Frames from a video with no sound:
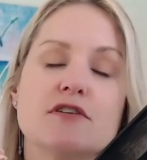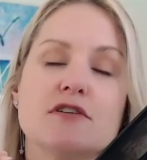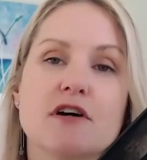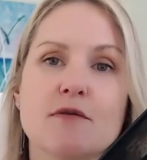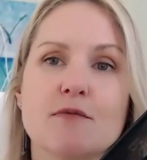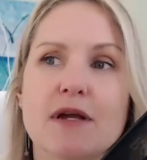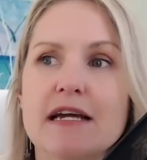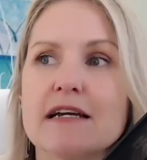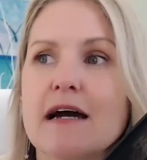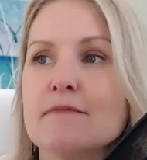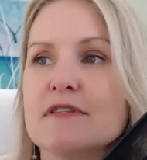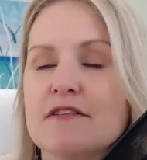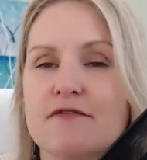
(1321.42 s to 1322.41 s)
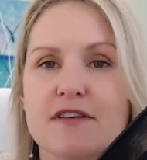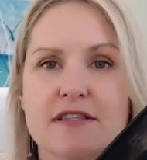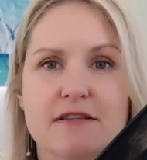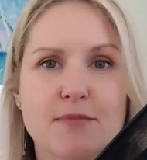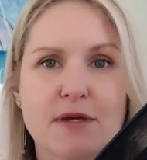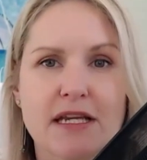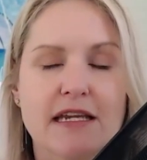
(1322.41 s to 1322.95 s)
to know. When it comes to
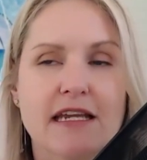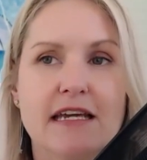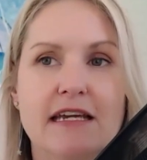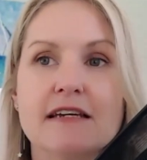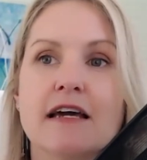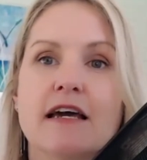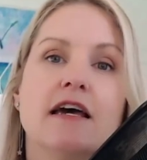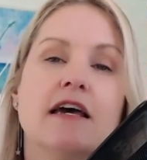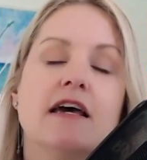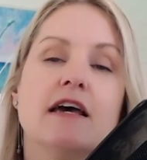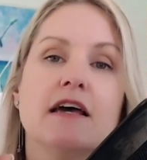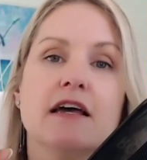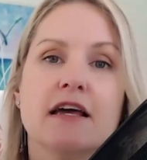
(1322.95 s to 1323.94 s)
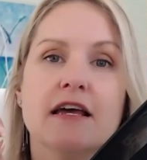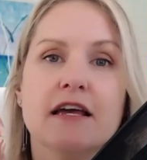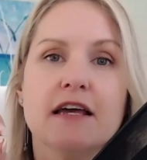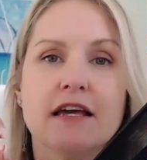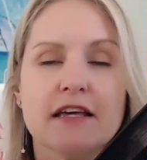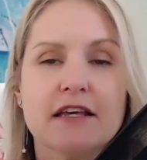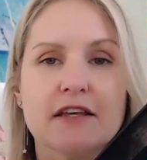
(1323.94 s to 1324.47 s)
visibility,
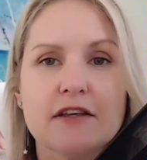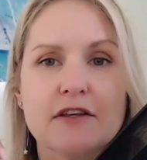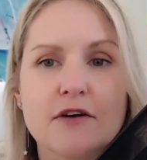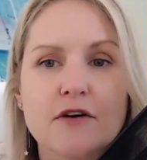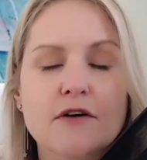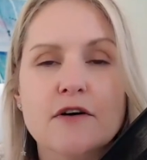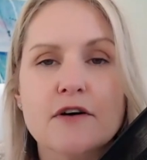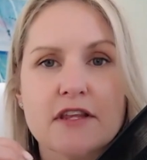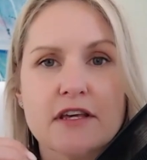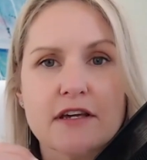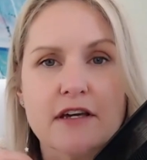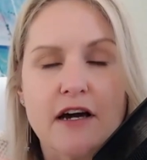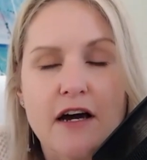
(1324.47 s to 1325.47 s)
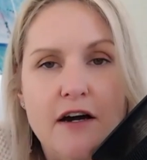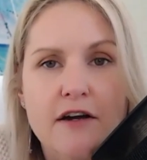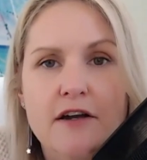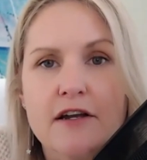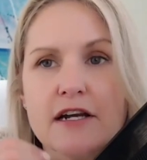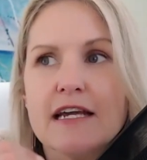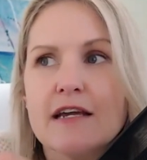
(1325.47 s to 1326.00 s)
you're the
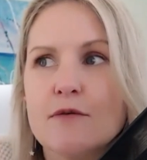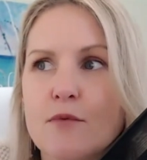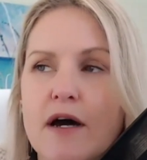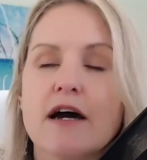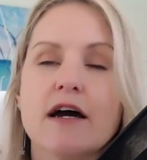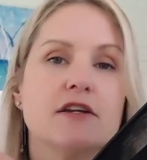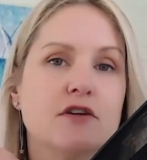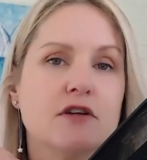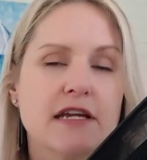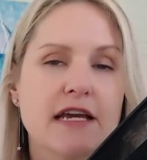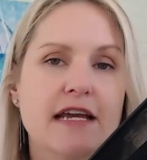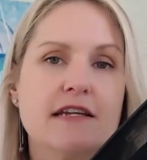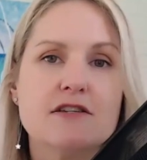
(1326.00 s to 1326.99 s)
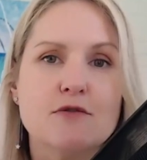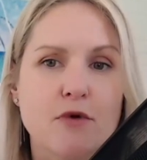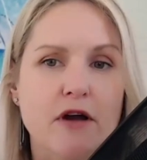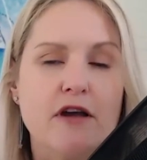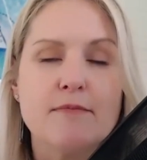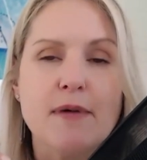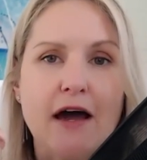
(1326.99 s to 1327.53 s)
only one you need to
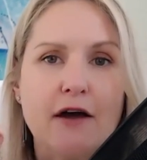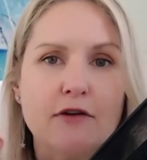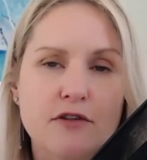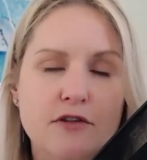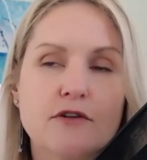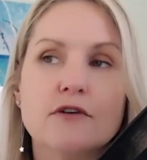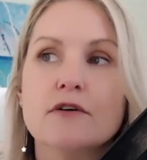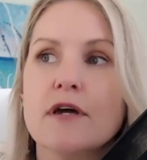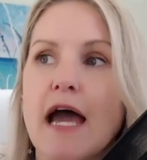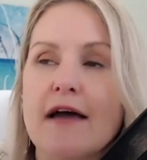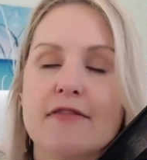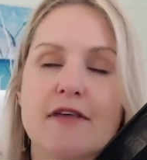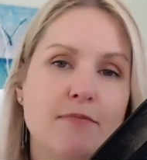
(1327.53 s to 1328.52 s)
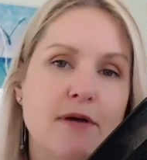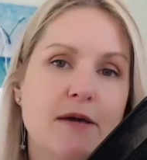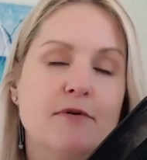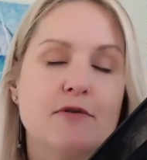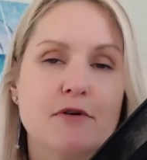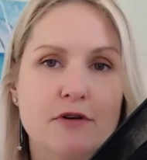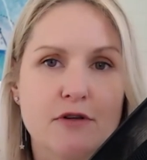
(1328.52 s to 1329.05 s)
worry about you and the
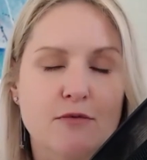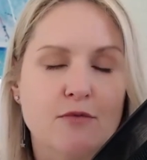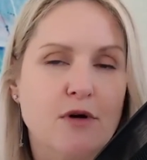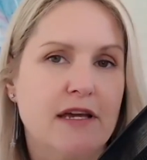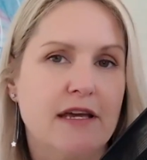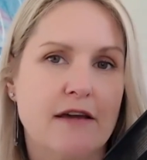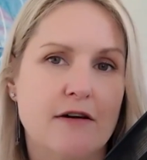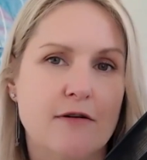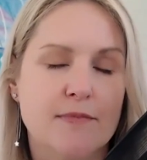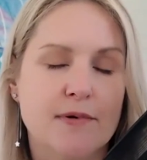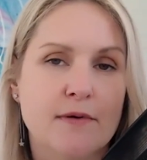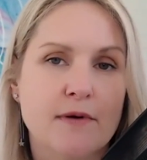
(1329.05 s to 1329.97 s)
people who you want to help.